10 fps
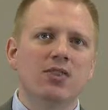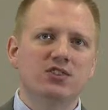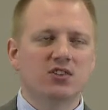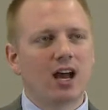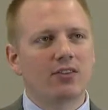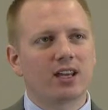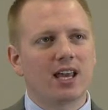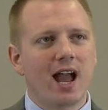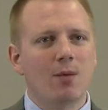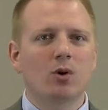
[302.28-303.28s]
this is how the
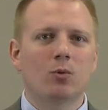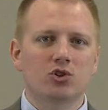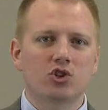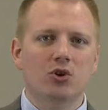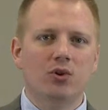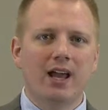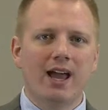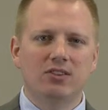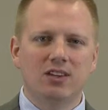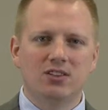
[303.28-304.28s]
camera will shoot it
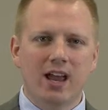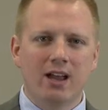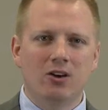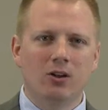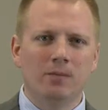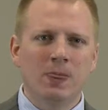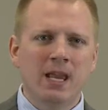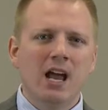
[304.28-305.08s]
at this angle.